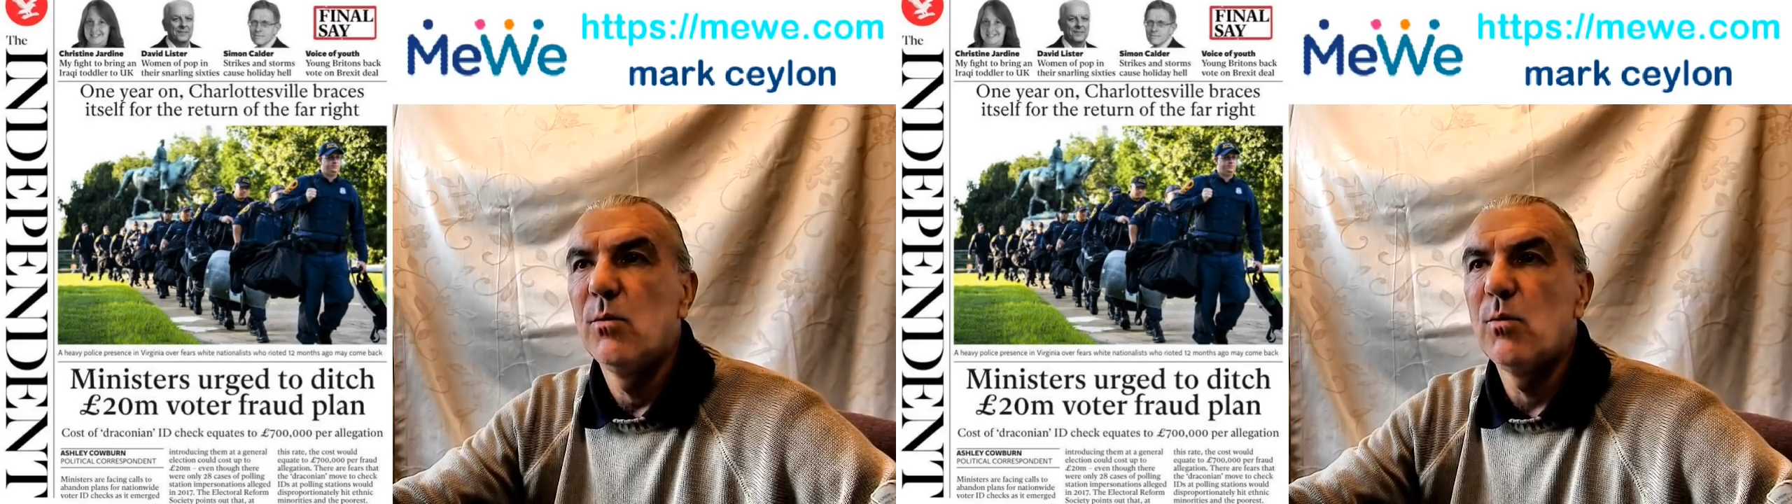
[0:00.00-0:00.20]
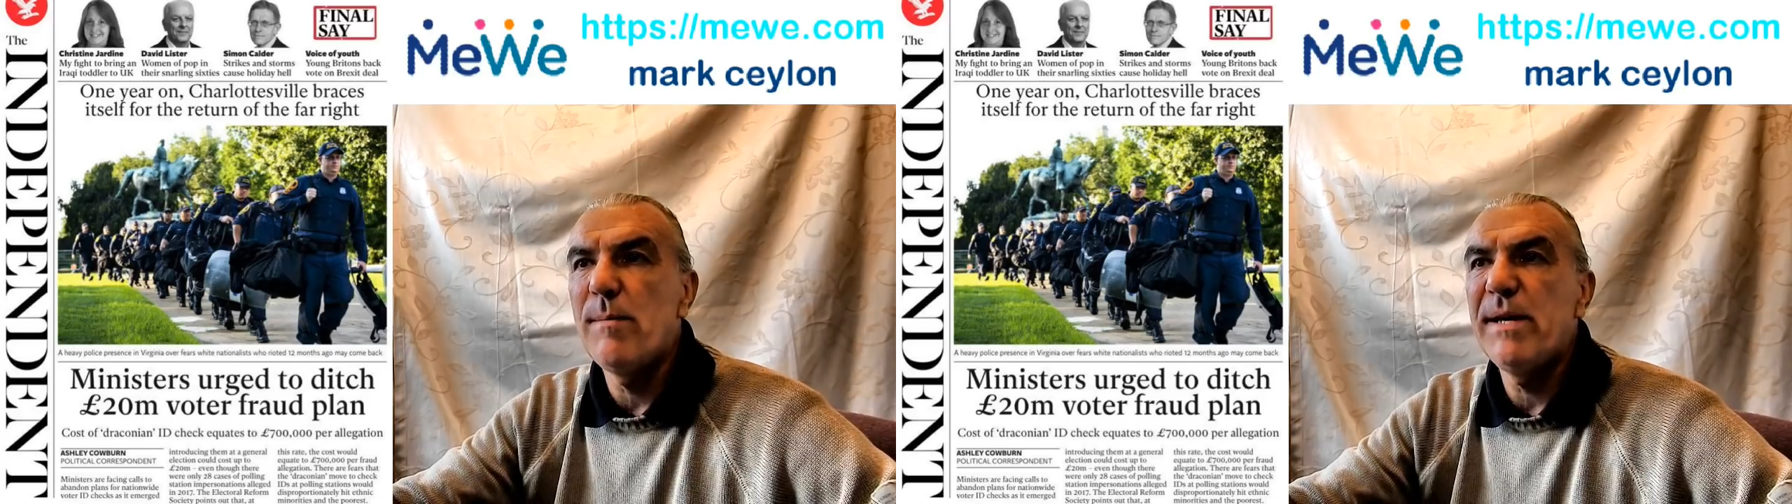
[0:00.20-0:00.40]

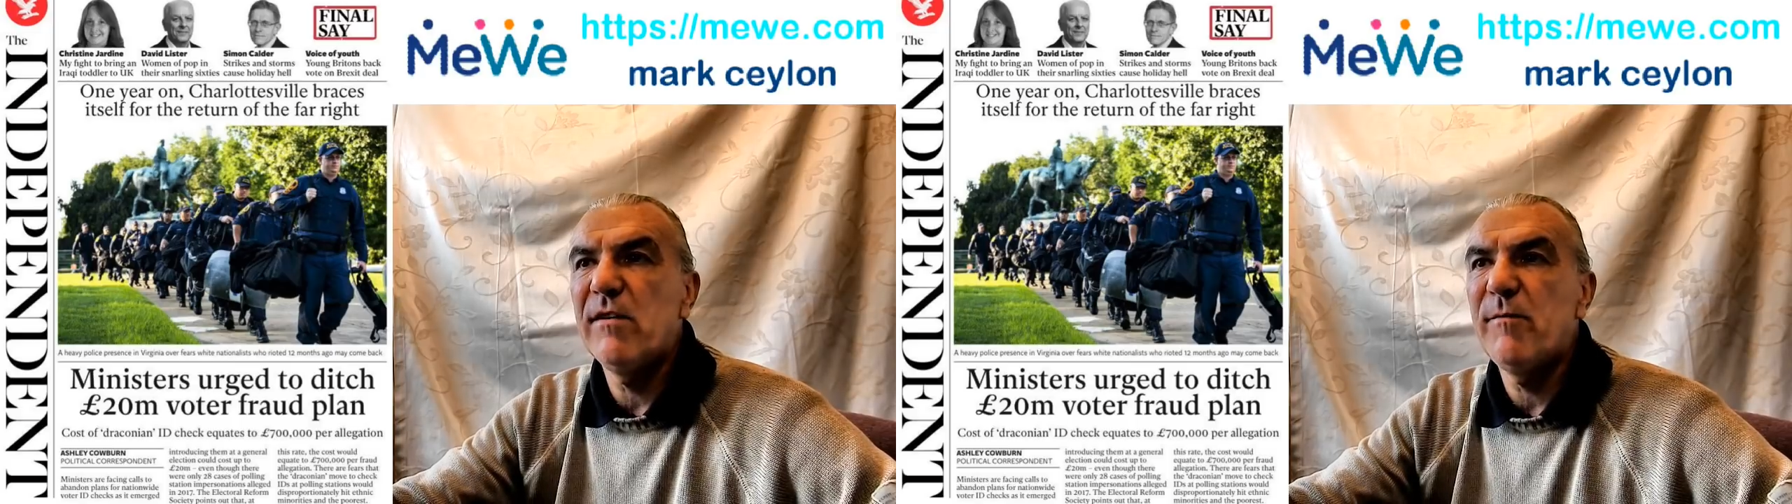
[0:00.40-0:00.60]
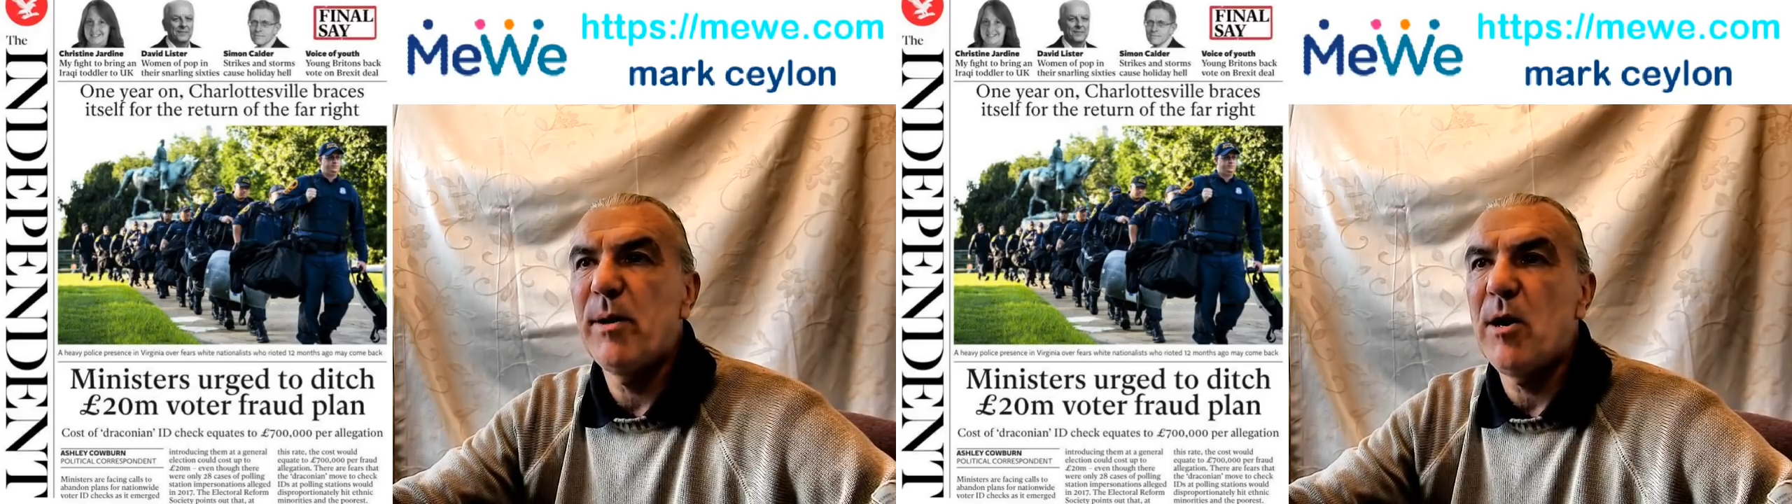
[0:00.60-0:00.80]
Women
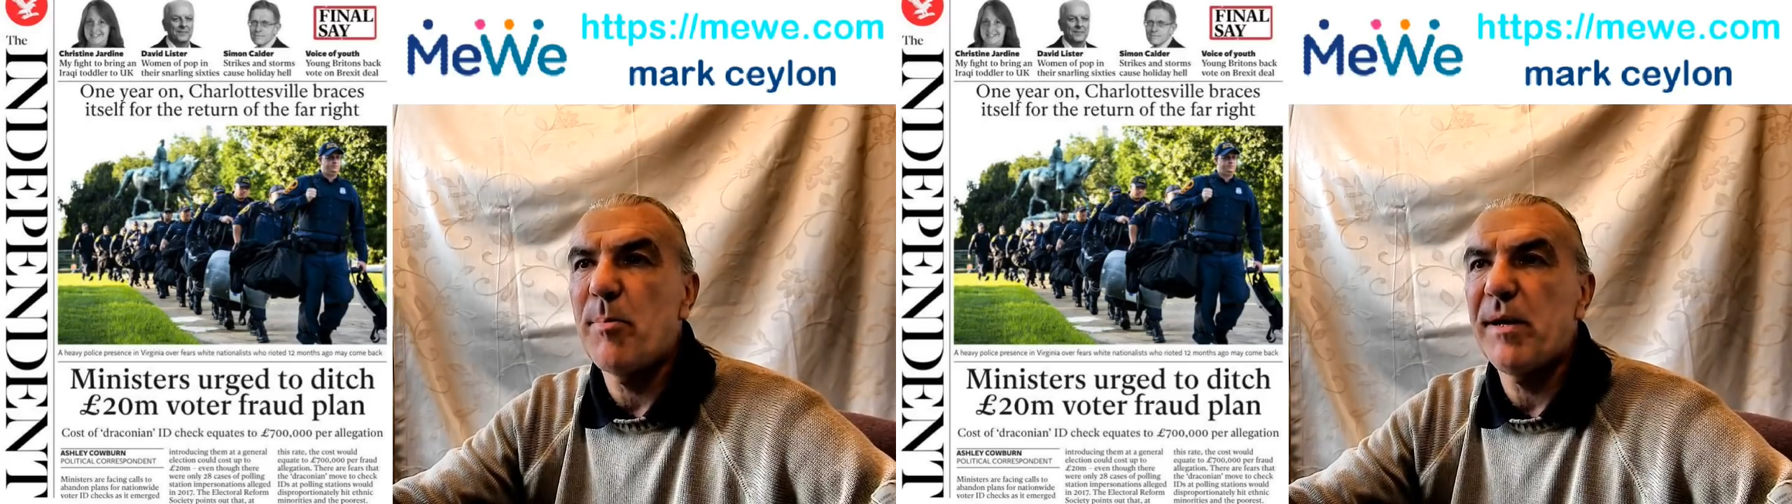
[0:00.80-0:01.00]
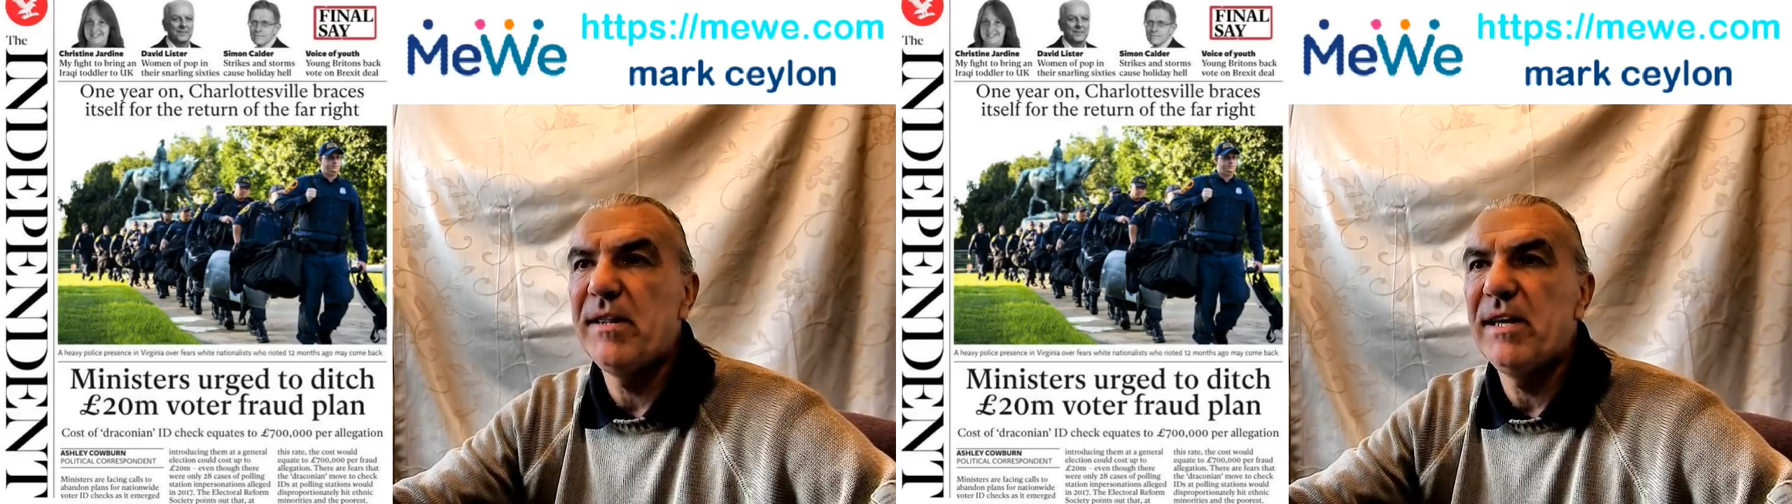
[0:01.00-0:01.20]
of
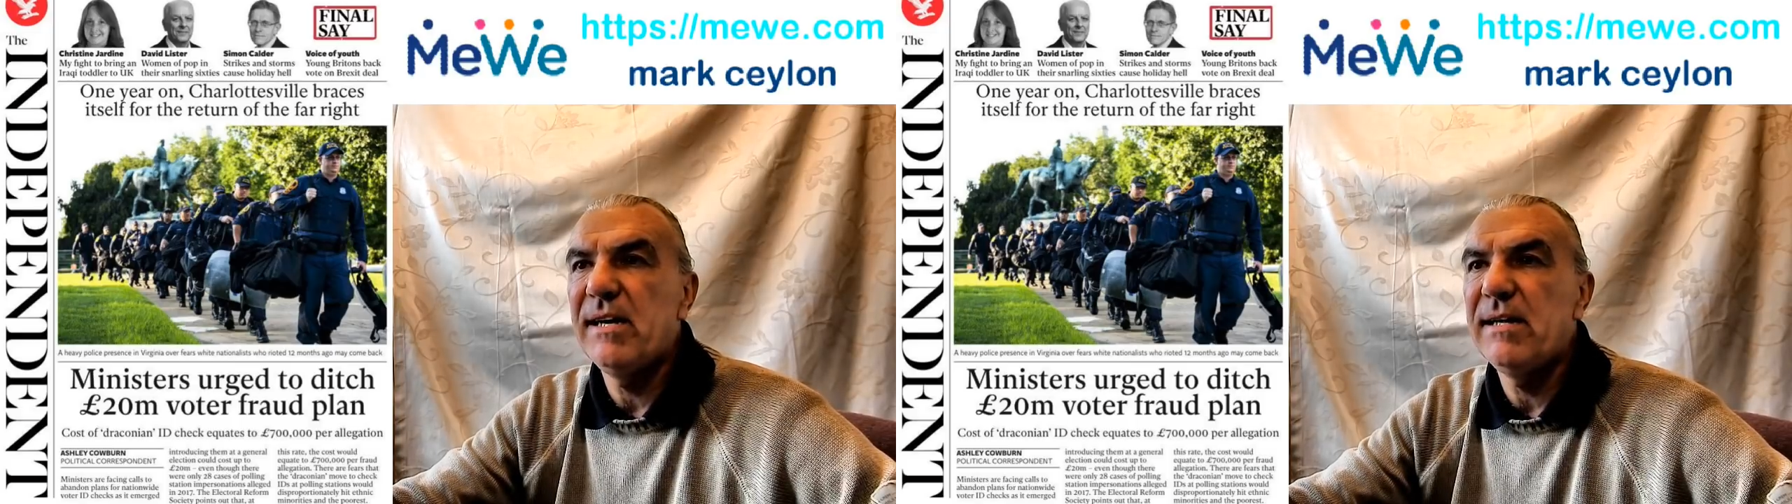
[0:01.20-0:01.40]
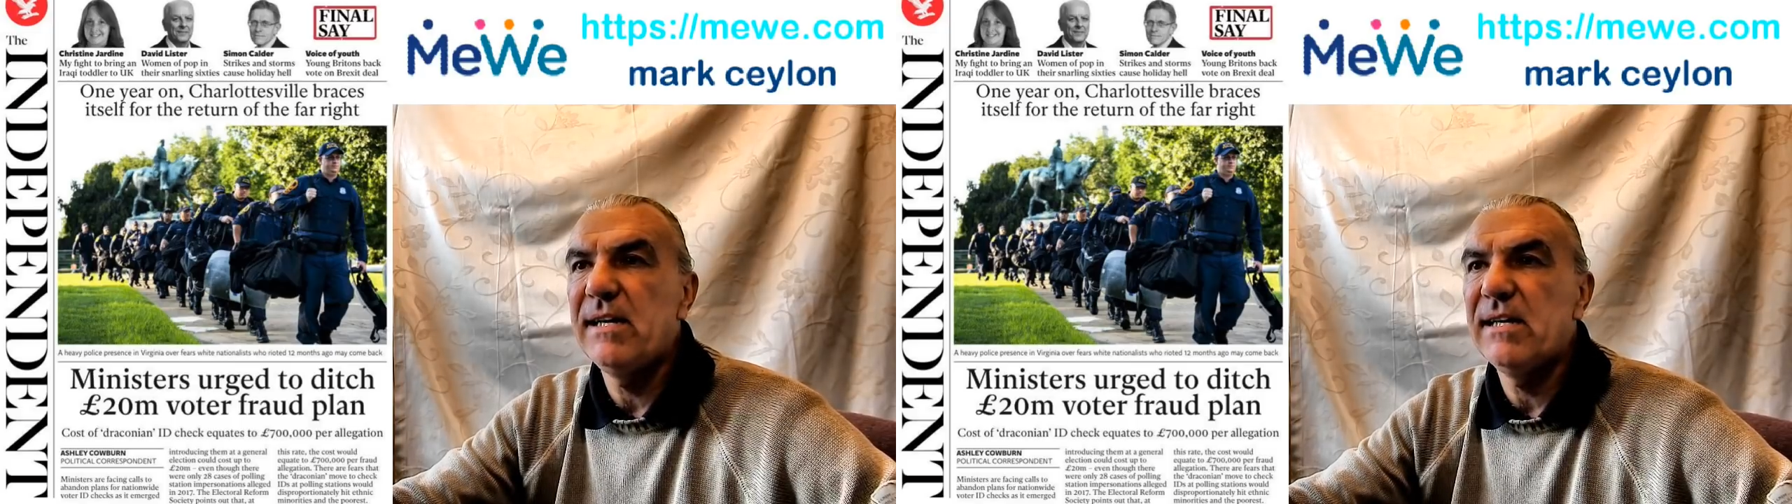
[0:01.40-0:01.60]
pop in
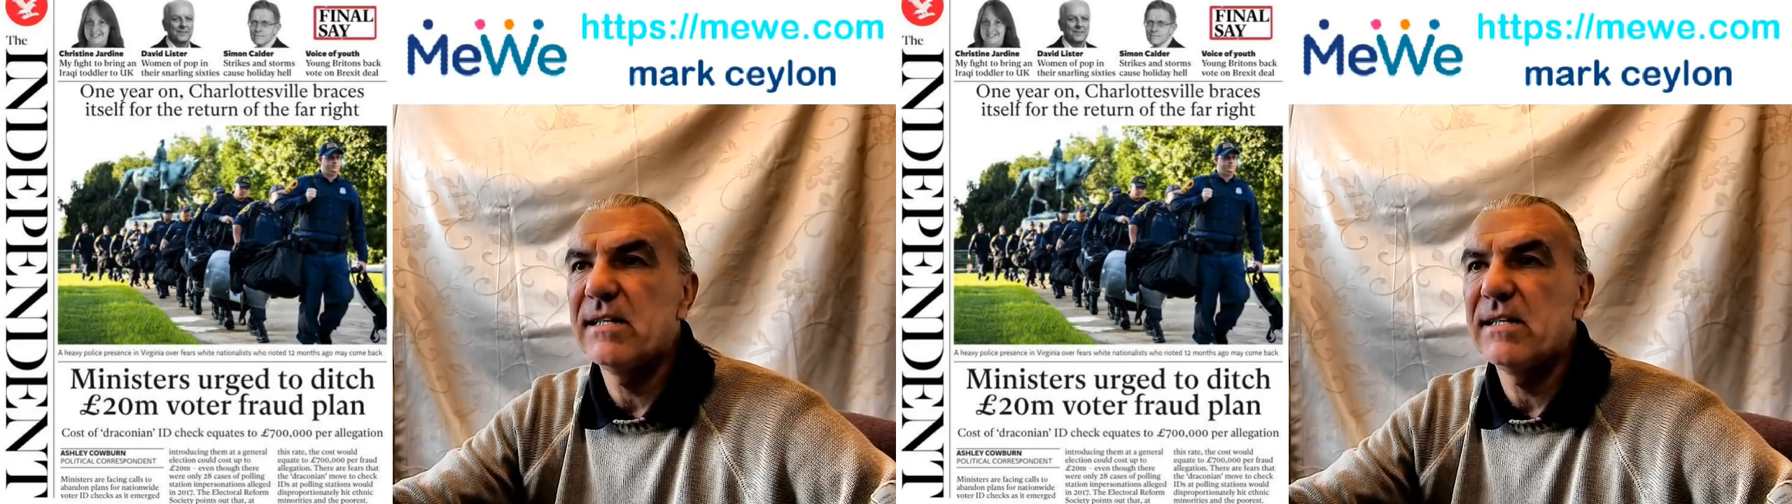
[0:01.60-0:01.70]
their